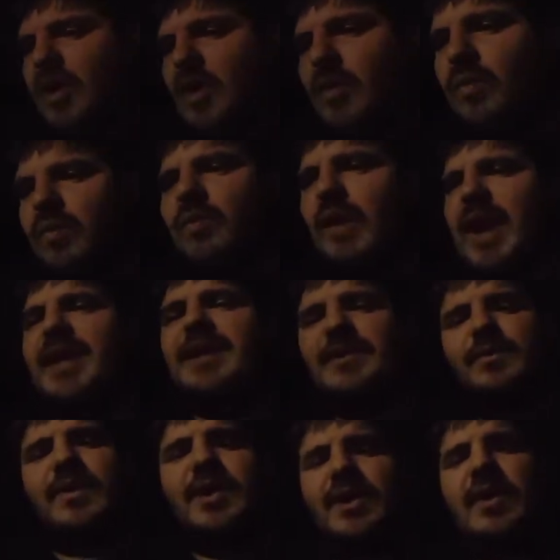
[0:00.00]
why
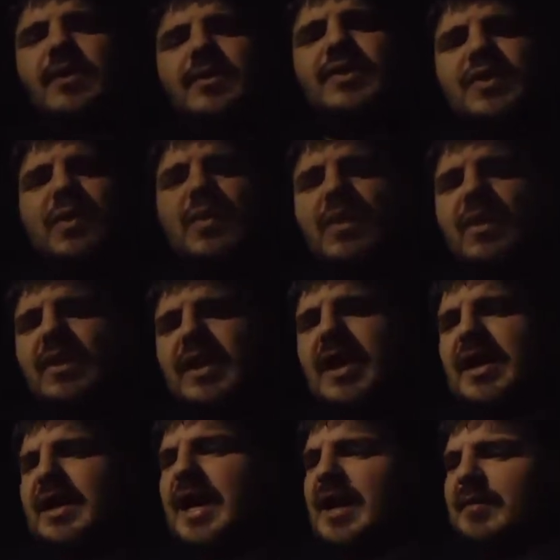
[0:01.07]
did we go toward
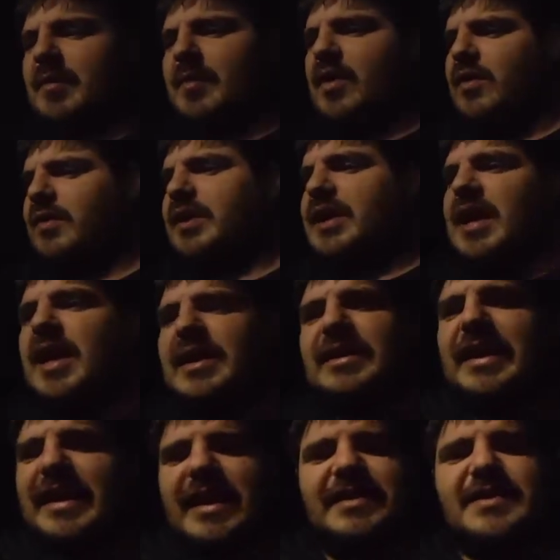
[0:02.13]
an MMO and not
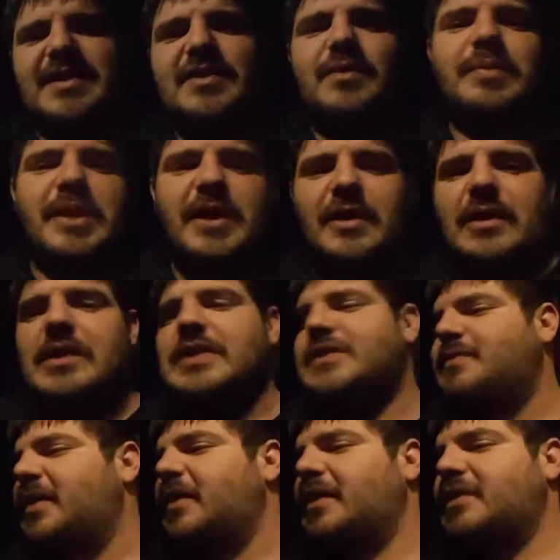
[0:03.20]
like a single player
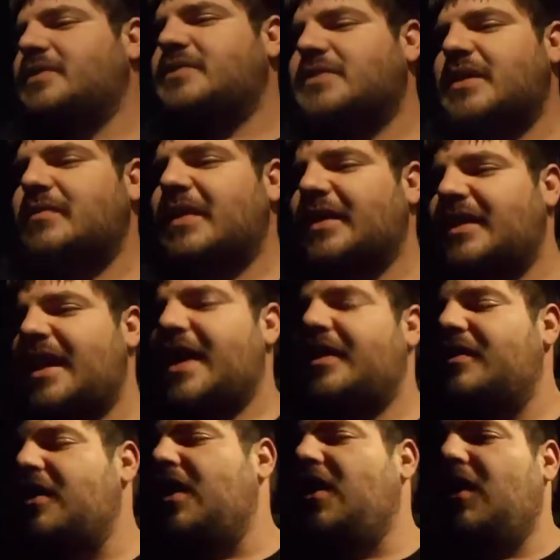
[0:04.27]
experience or something like that?
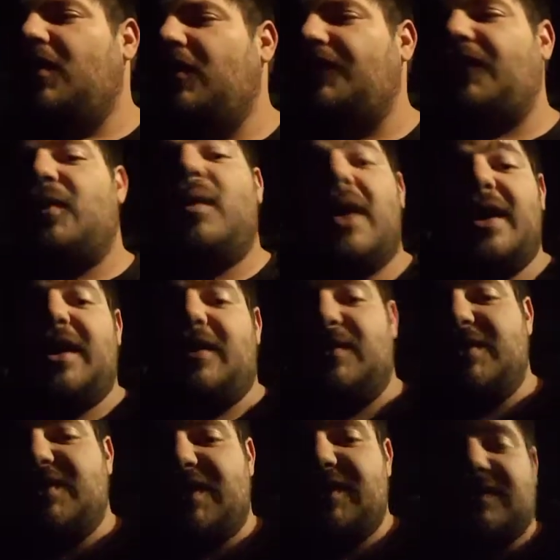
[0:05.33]
Well, for one, it
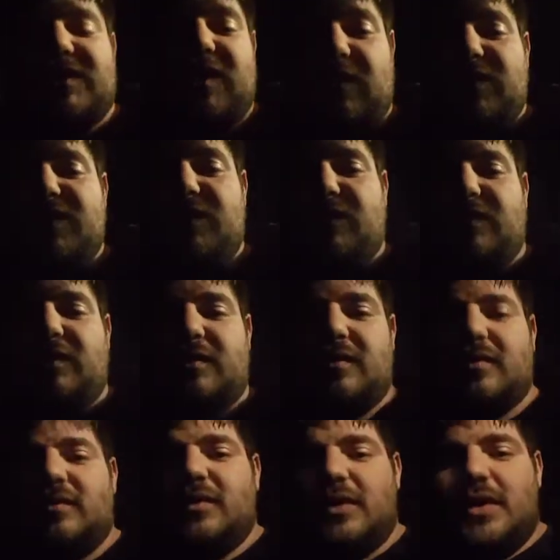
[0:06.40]
was a
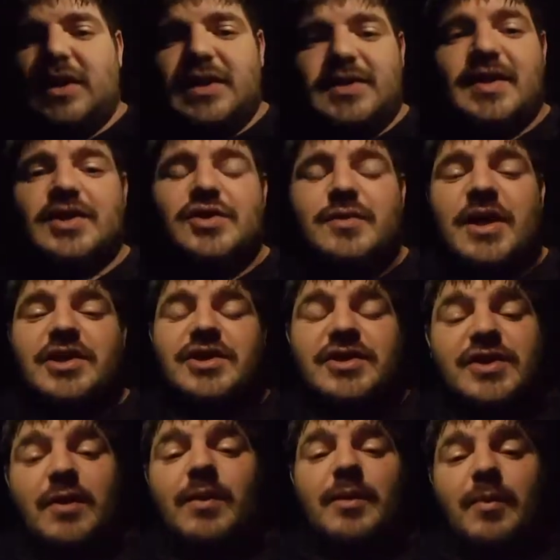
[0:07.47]
social situation,
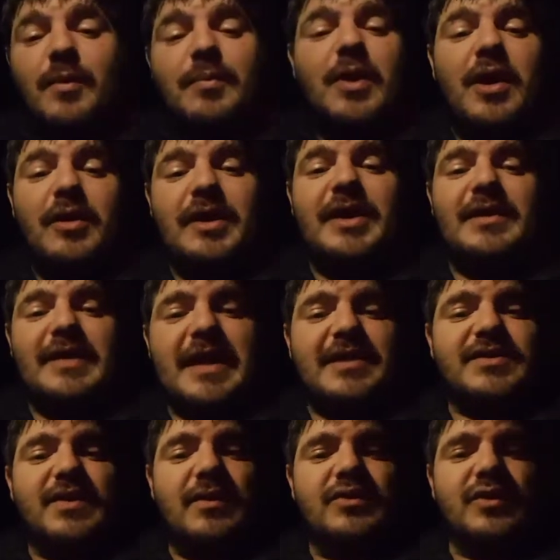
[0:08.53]
so we were probably in that
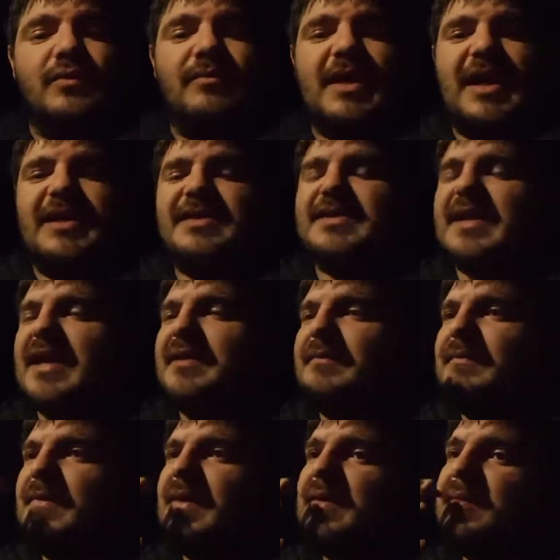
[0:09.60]
social mindset.
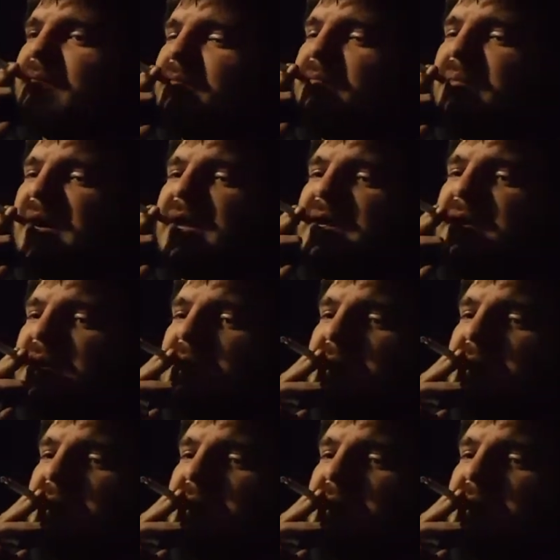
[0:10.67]
But